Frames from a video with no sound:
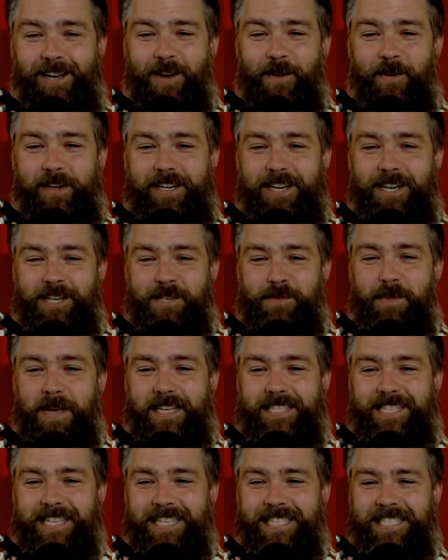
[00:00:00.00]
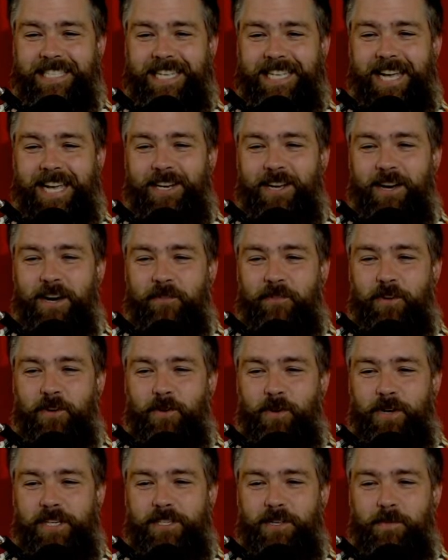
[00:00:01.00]
Going Dutch, Mexican, standoff,
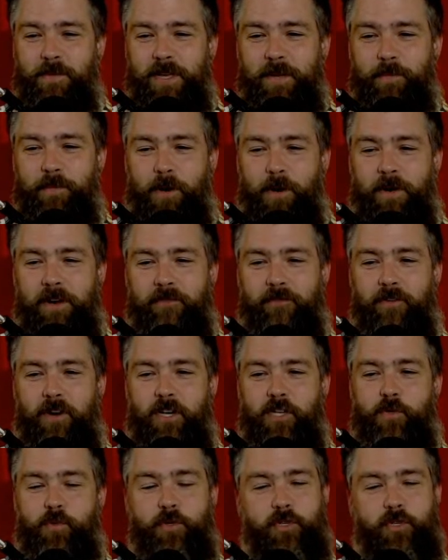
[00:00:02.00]
Greek to me, and pardon my French.